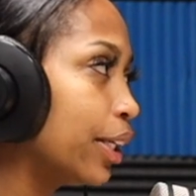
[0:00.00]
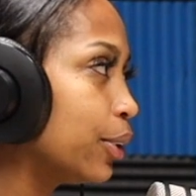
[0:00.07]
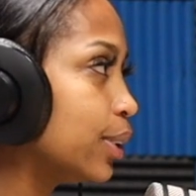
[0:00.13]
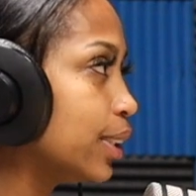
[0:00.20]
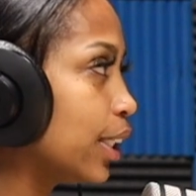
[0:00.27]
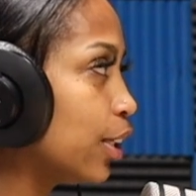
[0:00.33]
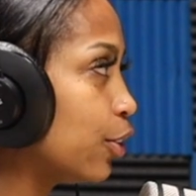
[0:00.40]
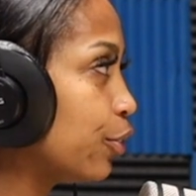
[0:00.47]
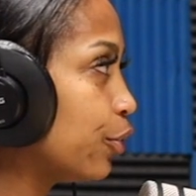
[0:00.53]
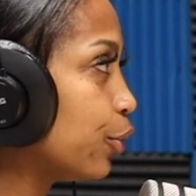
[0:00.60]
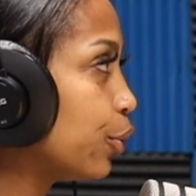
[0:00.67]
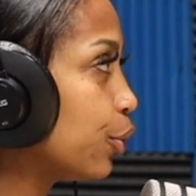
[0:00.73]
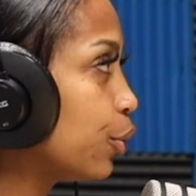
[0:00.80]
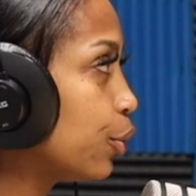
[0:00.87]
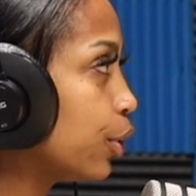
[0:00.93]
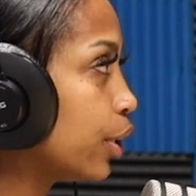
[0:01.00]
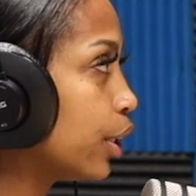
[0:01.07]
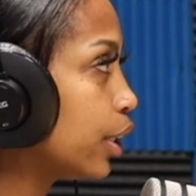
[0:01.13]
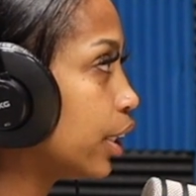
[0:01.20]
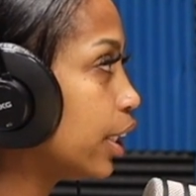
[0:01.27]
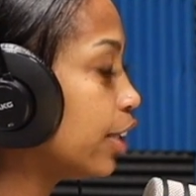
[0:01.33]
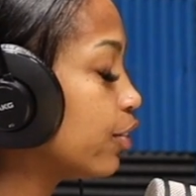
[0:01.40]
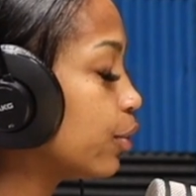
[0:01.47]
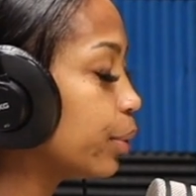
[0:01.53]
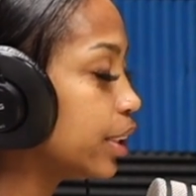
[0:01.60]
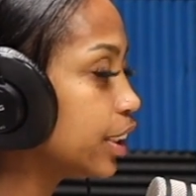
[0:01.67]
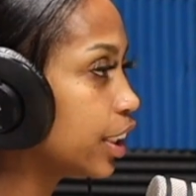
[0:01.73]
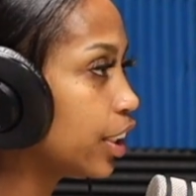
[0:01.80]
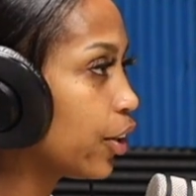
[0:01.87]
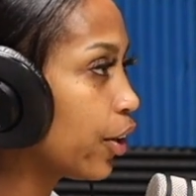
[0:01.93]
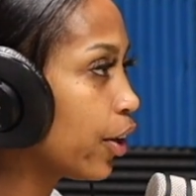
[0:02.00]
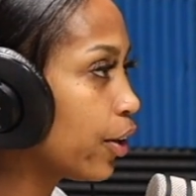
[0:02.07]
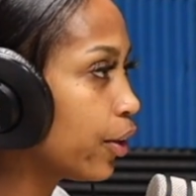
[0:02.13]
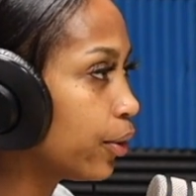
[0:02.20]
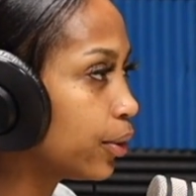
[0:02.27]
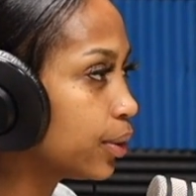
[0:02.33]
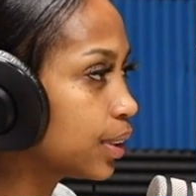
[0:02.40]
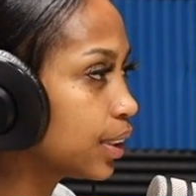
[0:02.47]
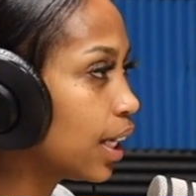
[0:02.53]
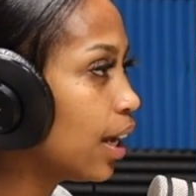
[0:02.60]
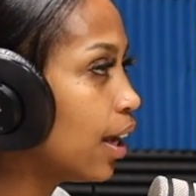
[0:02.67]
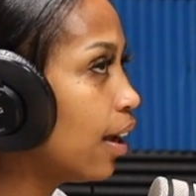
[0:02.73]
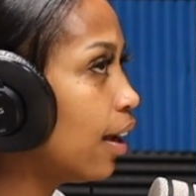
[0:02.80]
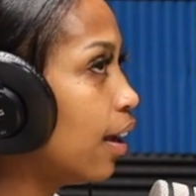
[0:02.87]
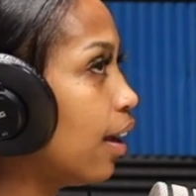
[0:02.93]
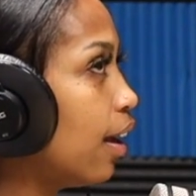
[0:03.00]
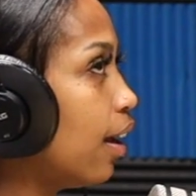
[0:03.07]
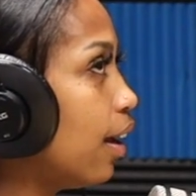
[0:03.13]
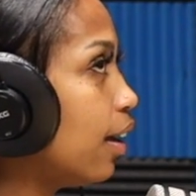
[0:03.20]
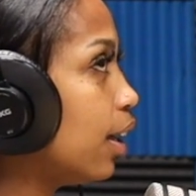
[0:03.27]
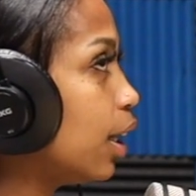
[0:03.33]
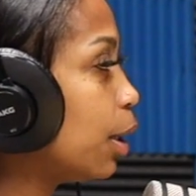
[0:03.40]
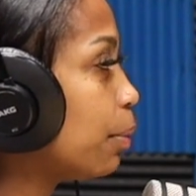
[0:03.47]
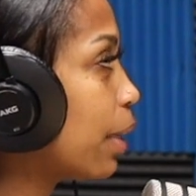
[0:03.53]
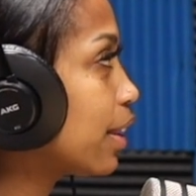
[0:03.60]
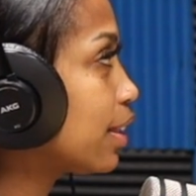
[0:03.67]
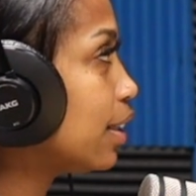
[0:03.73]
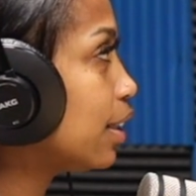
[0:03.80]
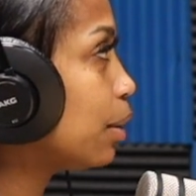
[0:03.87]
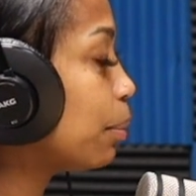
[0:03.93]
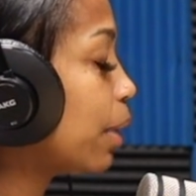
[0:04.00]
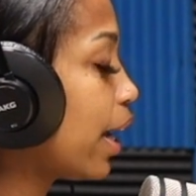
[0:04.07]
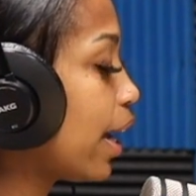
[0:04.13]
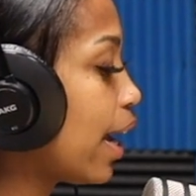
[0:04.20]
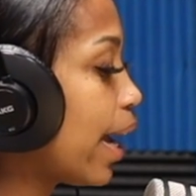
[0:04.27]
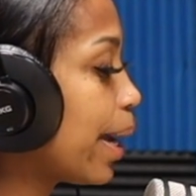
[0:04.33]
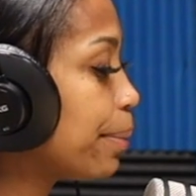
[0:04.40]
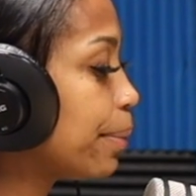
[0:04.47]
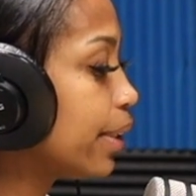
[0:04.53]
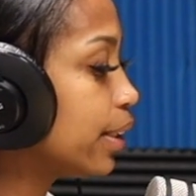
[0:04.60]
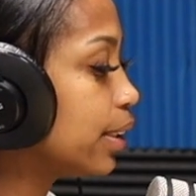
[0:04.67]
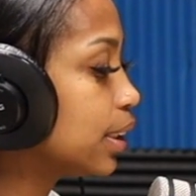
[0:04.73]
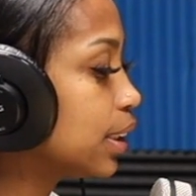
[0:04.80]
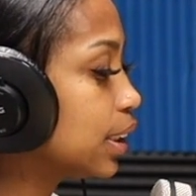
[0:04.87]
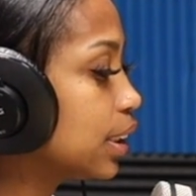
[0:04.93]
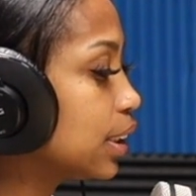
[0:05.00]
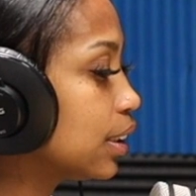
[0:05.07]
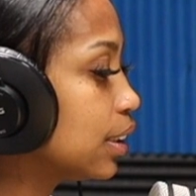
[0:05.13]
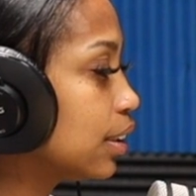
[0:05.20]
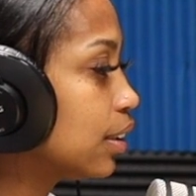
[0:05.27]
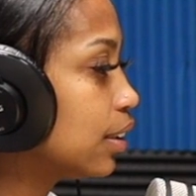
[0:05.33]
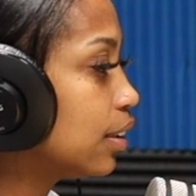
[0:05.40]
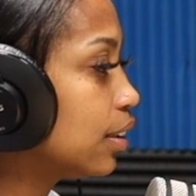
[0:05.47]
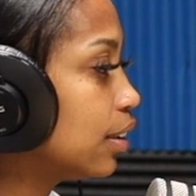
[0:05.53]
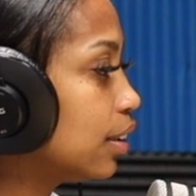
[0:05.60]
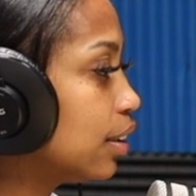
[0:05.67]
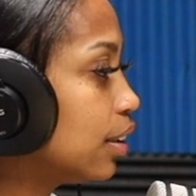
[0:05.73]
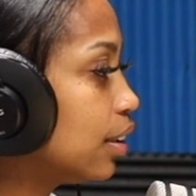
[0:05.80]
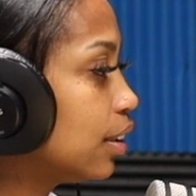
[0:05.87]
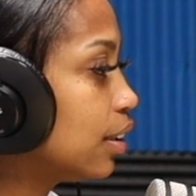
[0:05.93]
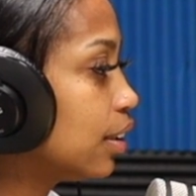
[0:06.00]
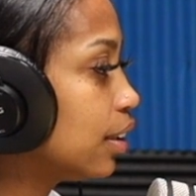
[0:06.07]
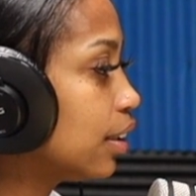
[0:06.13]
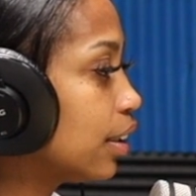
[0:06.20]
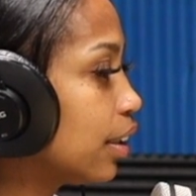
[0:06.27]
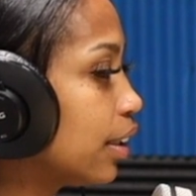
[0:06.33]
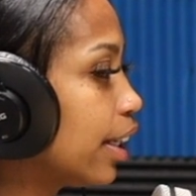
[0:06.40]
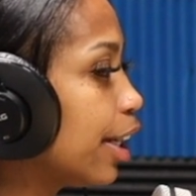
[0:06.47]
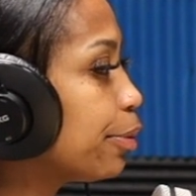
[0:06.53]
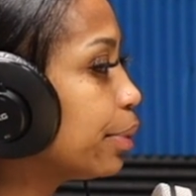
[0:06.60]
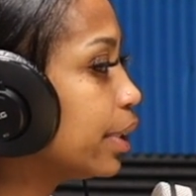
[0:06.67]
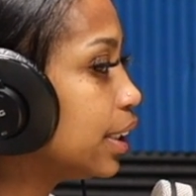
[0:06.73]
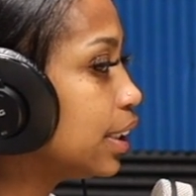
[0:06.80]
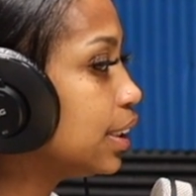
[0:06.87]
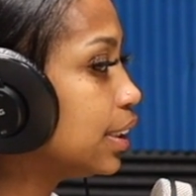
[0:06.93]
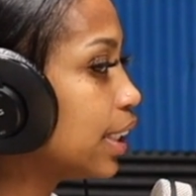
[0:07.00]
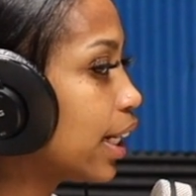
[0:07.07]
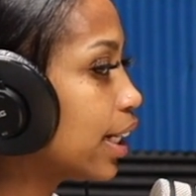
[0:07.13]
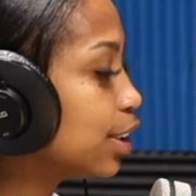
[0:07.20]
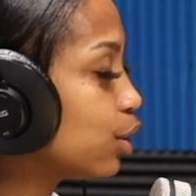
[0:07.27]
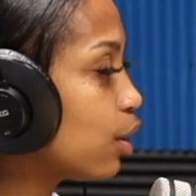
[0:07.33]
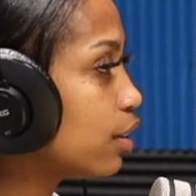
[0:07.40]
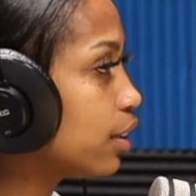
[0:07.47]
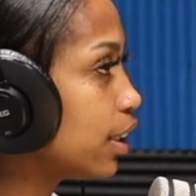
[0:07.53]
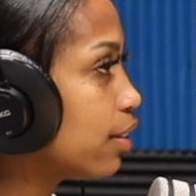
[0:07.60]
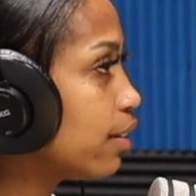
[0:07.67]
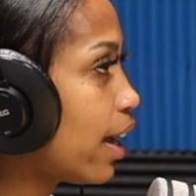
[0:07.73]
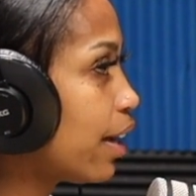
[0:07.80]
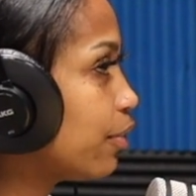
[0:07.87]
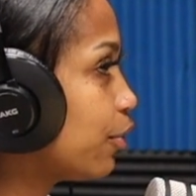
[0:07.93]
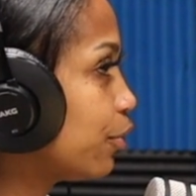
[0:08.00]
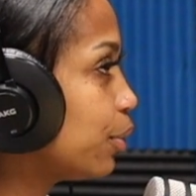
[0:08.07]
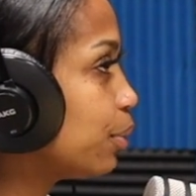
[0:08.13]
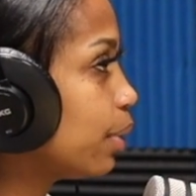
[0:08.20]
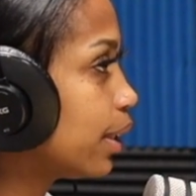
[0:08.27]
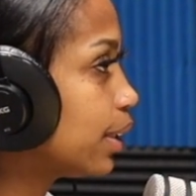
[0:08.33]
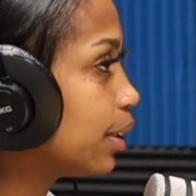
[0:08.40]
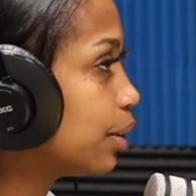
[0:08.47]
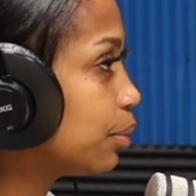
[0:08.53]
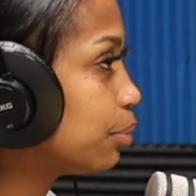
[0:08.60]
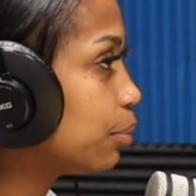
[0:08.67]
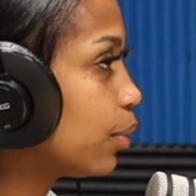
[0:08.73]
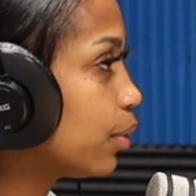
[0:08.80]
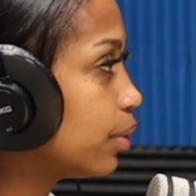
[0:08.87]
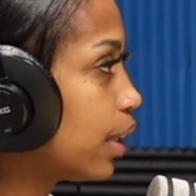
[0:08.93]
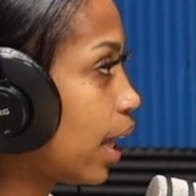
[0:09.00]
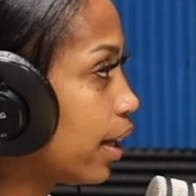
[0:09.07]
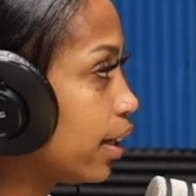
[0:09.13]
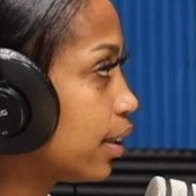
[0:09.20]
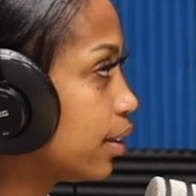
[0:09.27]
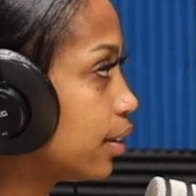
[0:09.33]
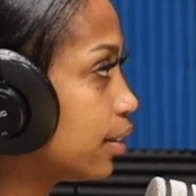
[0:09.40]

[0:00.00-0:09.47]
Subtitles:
yourself or even reaching your goals. I think bad habits can really take control of your life if you let them. Like,